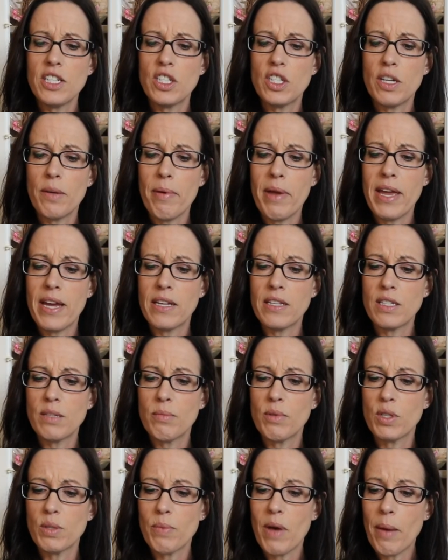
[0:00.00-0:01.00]
is Japan's
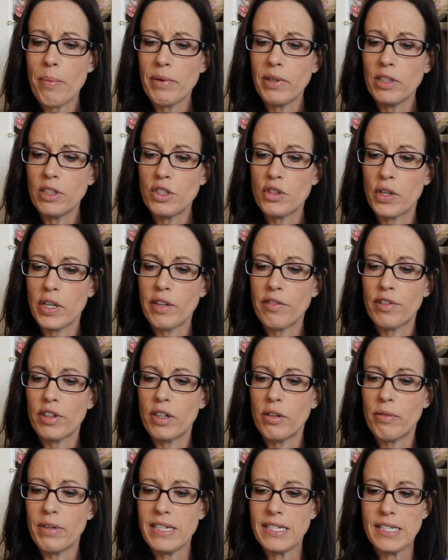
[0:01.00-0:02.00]
most popular drink for
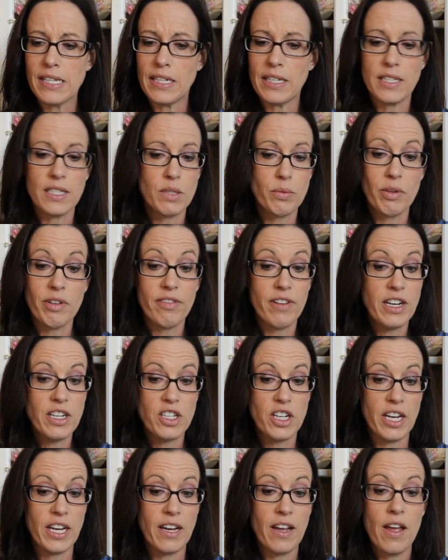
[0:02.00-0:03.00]
a reason. It's
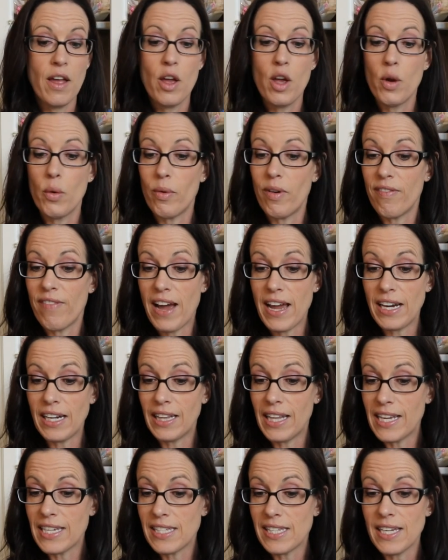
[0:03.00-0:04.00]
refreshing,
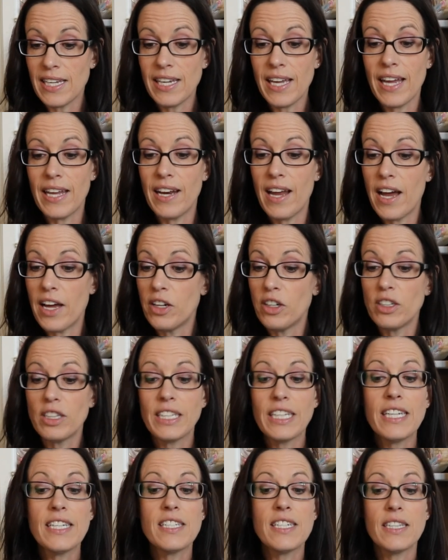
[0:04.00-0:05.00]
revitalizing, and
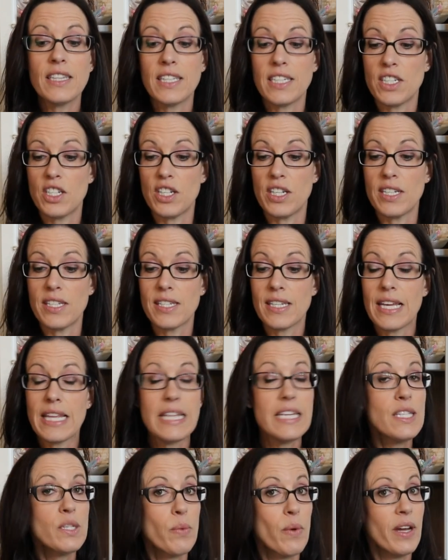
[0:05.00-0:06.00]
utterly delicious.
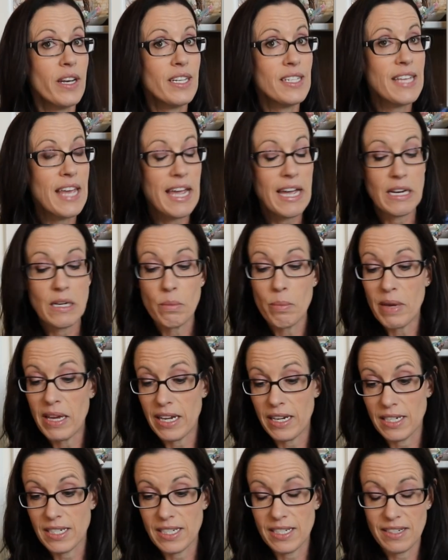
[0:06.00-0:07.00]
This one is
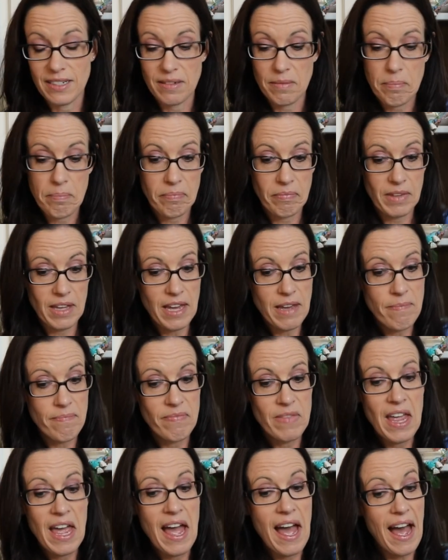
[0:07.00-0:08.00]
hand-picked. Okay,
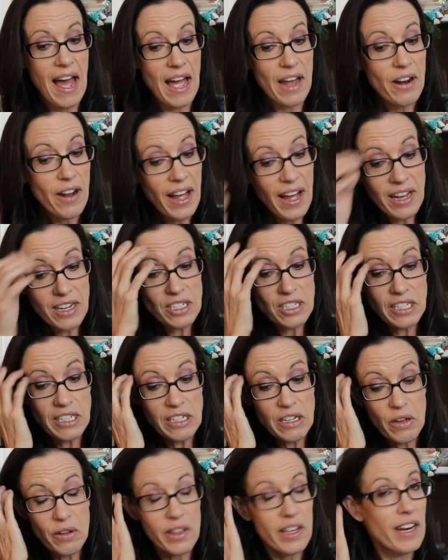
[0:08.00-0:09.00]
I don't actually
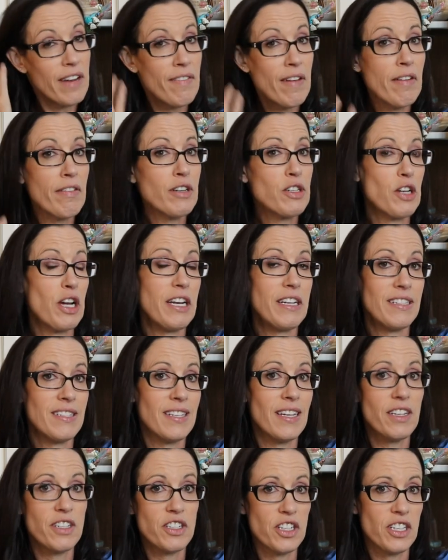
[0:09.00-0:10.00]
know that I've ever tried a
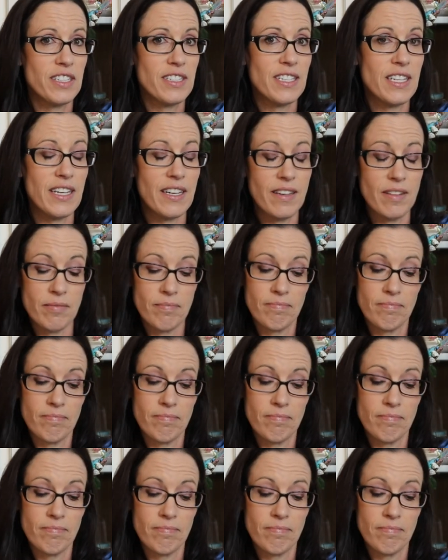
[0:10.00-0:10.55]
sencha tea.